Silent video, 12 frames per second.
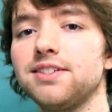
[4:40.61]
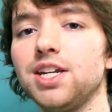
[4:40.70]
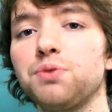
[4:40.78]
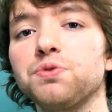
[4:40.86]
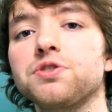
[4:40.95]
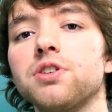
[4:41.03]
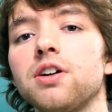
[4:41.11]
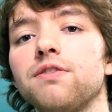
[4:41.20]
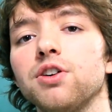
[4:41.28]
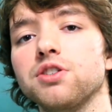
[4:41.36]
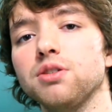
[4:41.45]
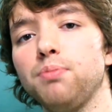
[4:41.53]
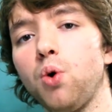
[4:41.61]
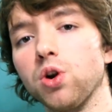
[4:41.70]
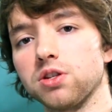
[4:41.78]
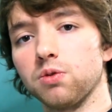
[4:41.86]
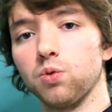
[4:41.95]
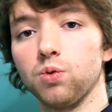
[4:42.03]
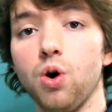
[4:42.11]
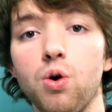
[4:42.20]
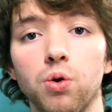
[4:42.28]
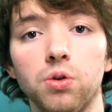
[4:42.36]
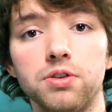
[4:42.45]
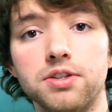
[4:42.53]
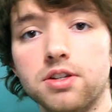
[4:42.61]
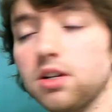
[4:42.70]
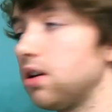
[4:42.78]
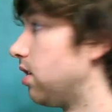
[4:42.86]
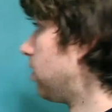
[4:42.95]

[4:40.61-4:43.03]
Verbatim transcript: S Q L Server supports roles.